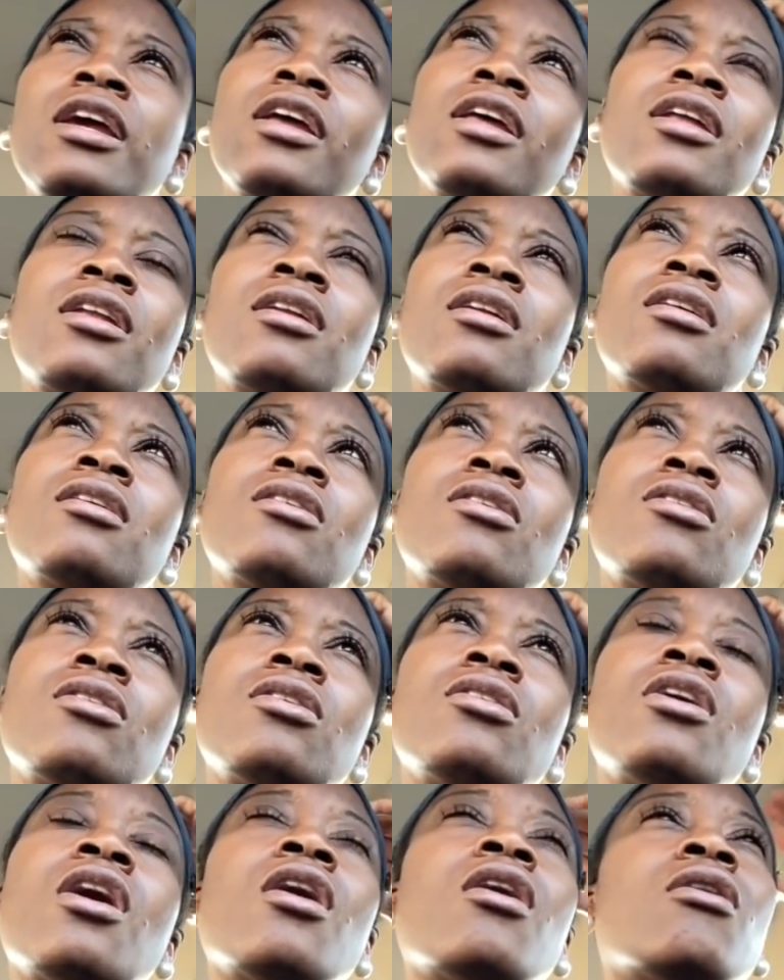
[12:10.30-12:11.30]
it?
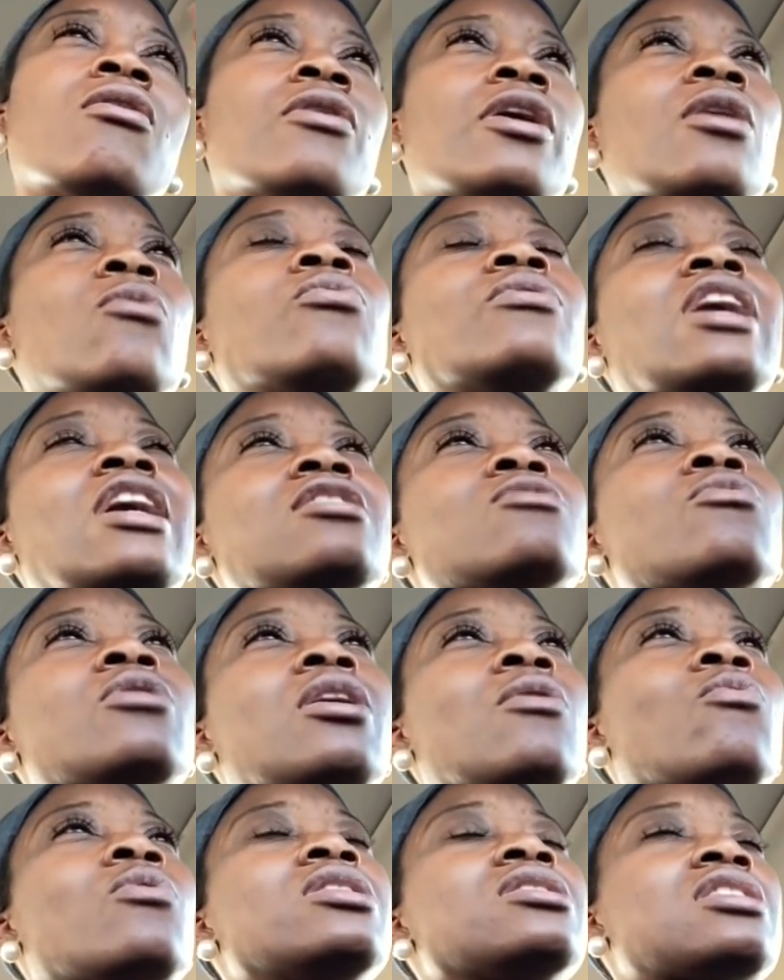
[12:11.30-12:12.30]
No, it, that's when
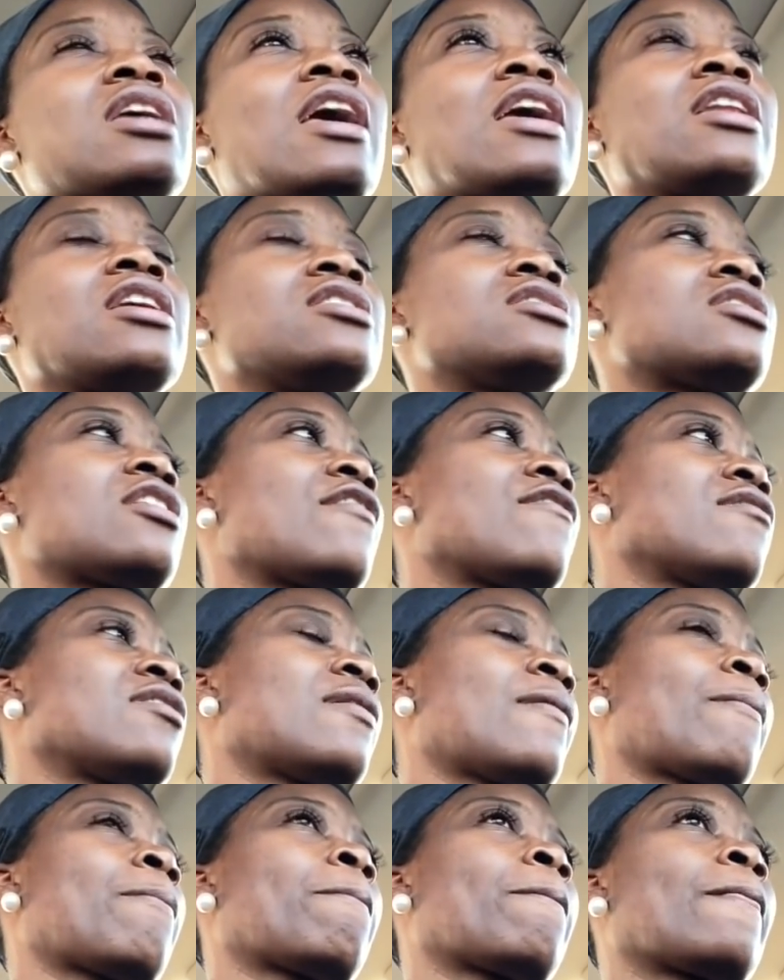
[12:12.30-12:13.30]
it went to
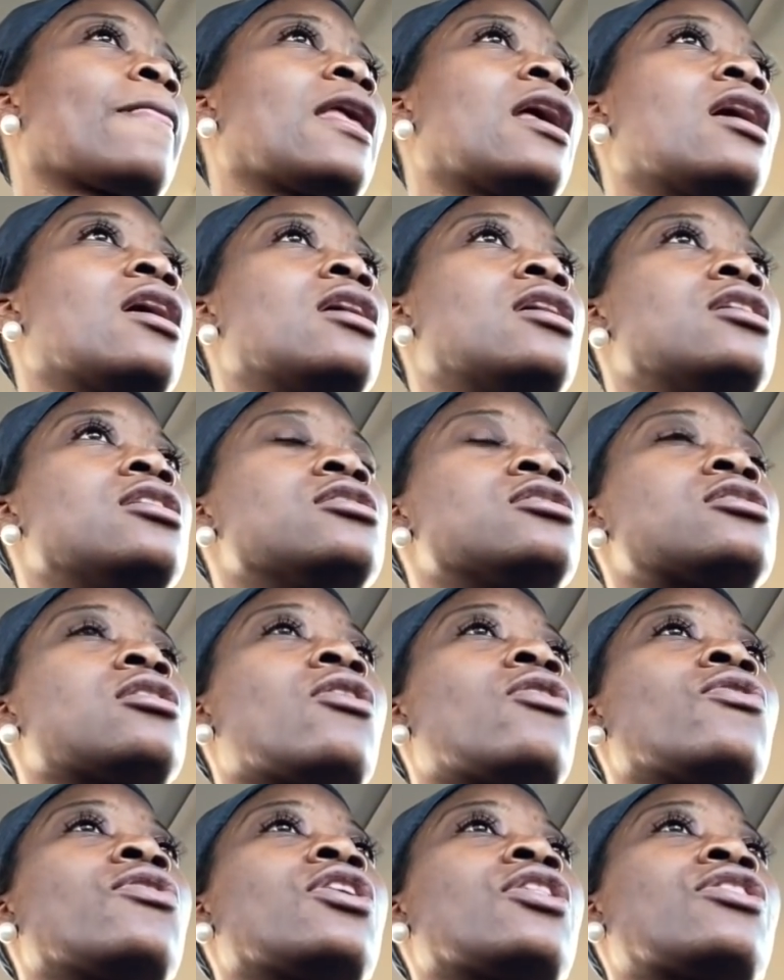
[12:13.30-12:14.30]
87.
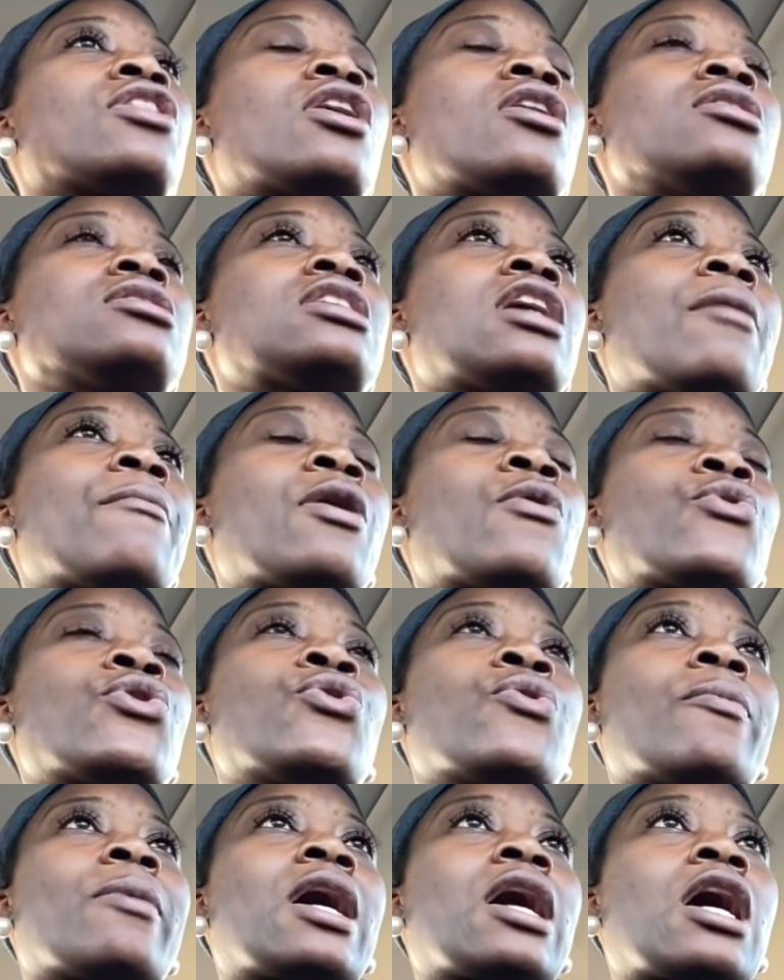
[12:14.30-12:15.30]
So the third time I
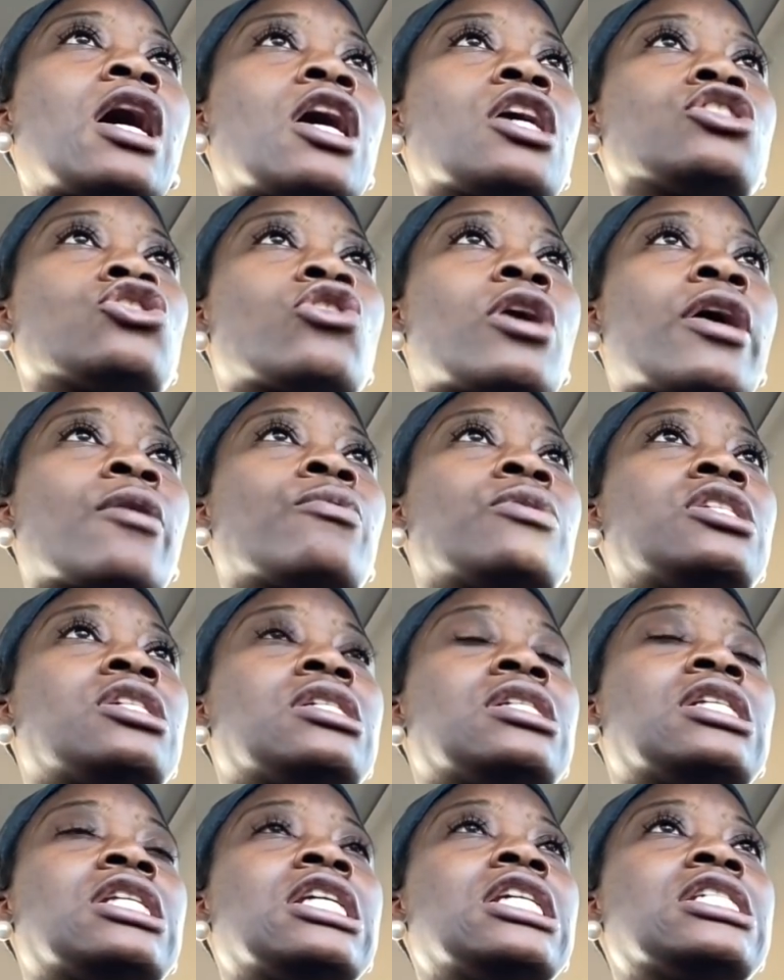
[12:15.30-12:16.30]
renewed my contract, which
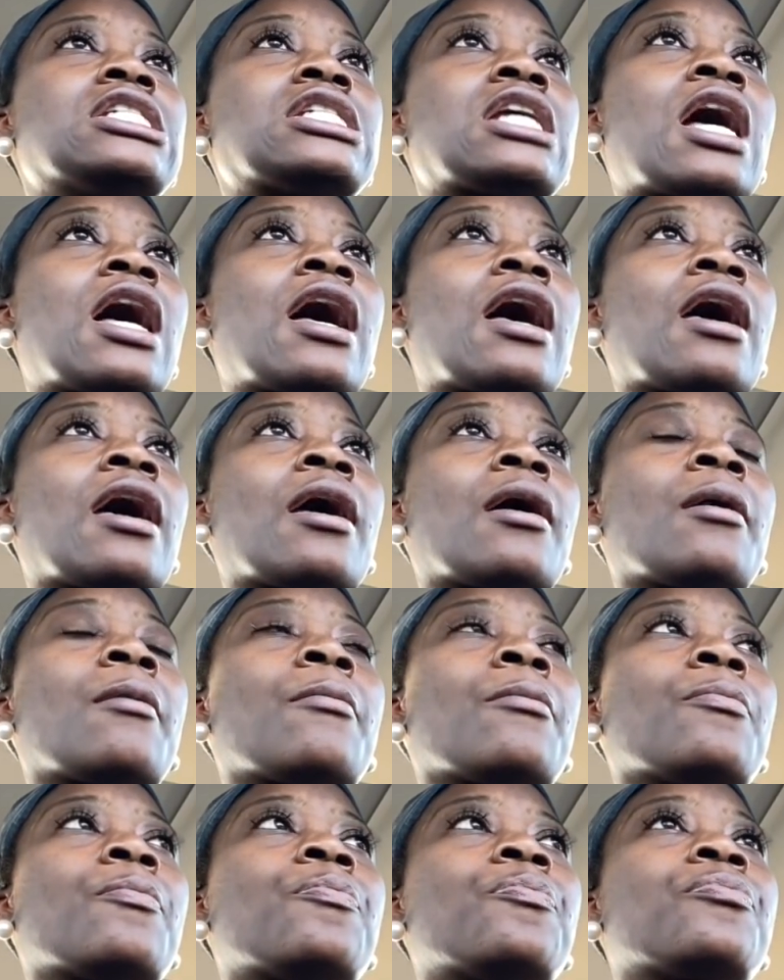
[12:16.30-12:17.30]
is this time,
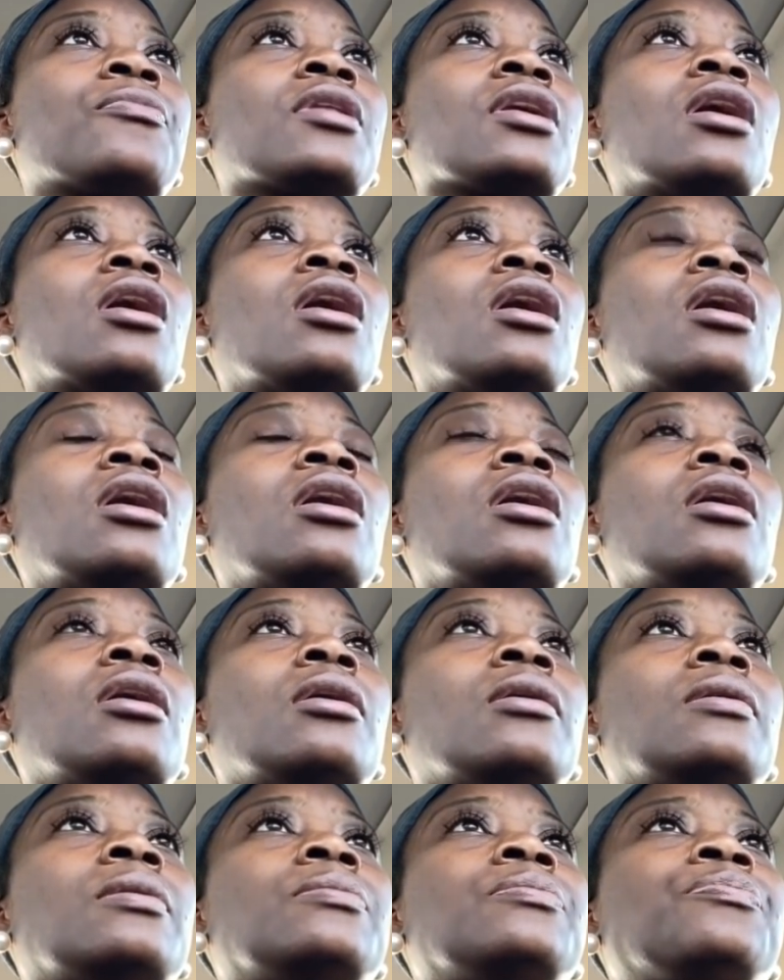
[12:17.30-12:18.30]

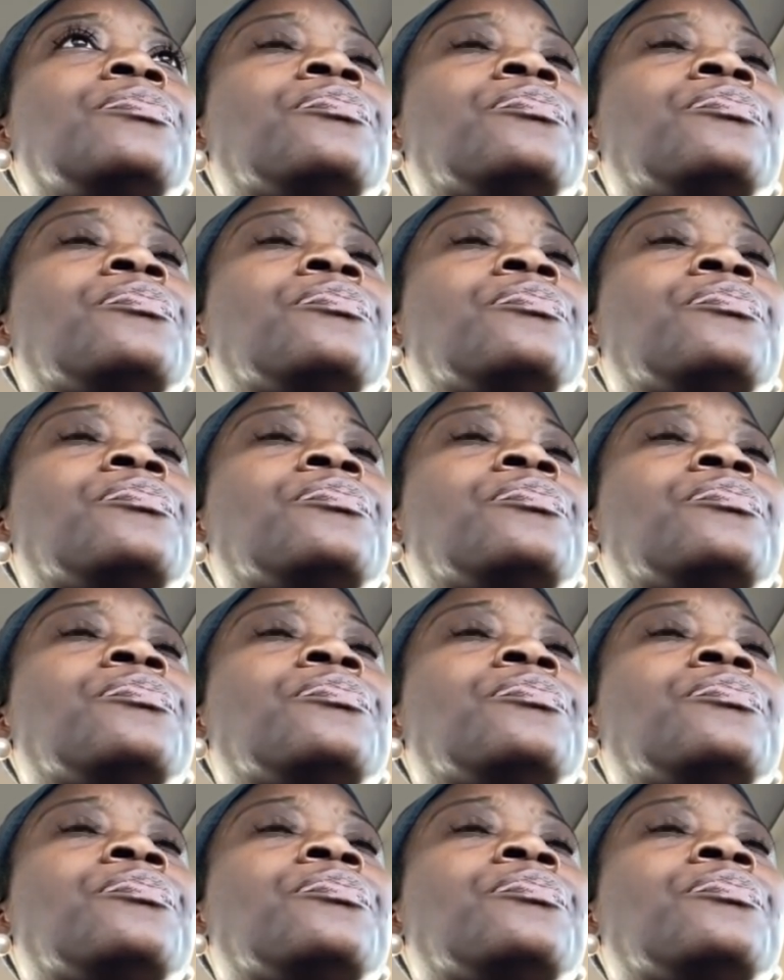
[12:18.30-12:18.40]
um,